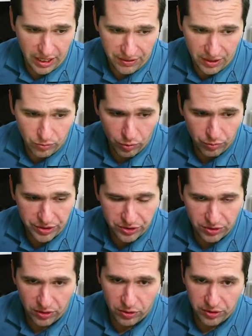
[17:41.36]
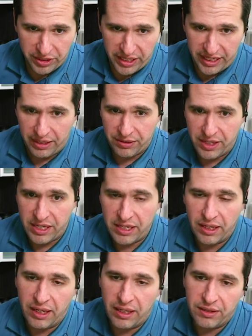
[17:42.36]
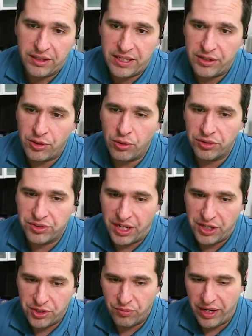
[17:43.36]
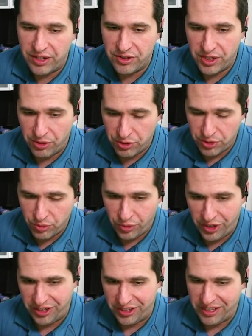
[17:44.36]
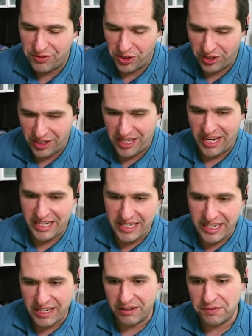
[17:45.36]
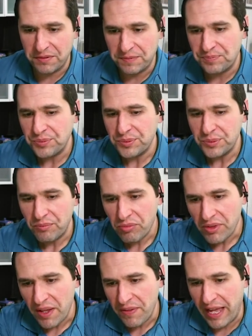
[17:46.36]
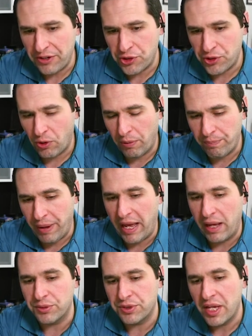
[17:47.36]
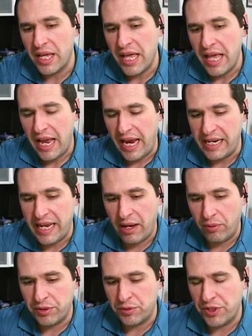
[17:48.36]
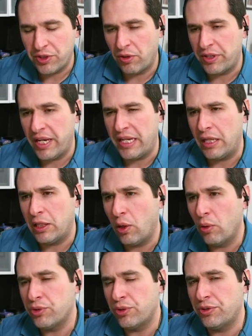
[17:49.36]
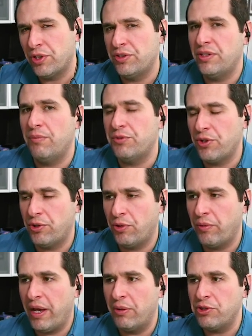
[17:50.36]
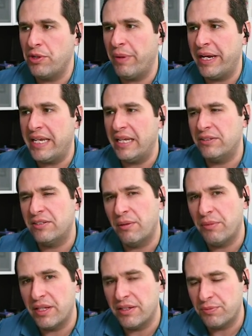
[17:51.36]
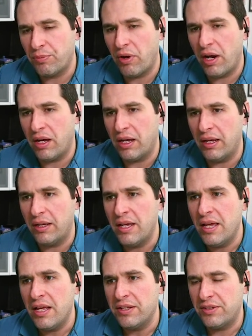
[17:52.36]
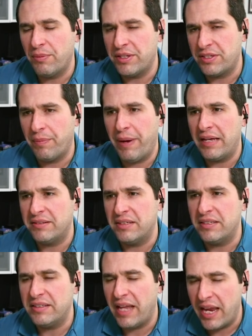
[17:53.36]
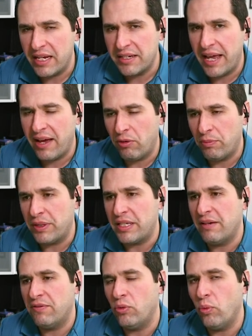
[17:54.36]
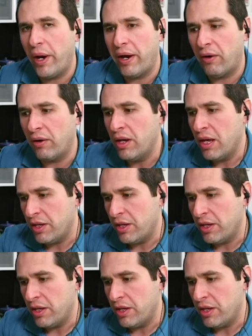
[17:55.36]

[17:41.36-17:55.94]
And then when we start looking at the utilization rates, it gives you an idea of that sharp bounce. And now as we start getting closer to some turnaround, you might get some of this capacity staying down. But given where,